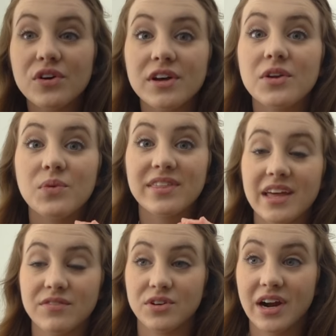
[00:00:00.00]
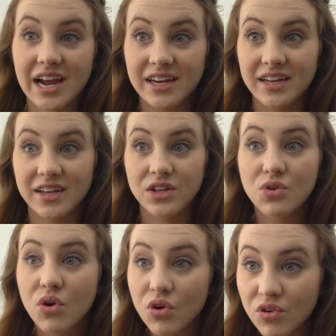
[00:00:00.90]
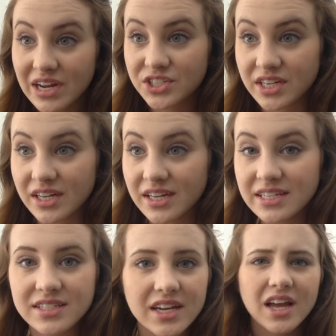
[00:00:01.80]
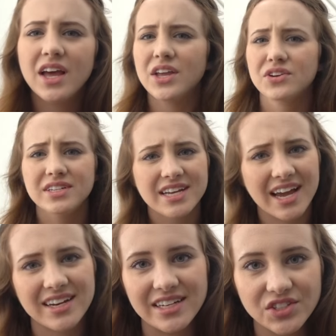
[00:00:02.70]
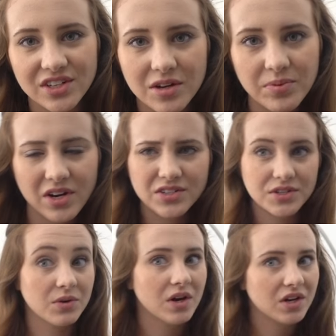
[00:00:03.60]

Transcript: good with like variety. You well, thank crush you. Crush it. Thank it's you. Like you're a tech ninja, but also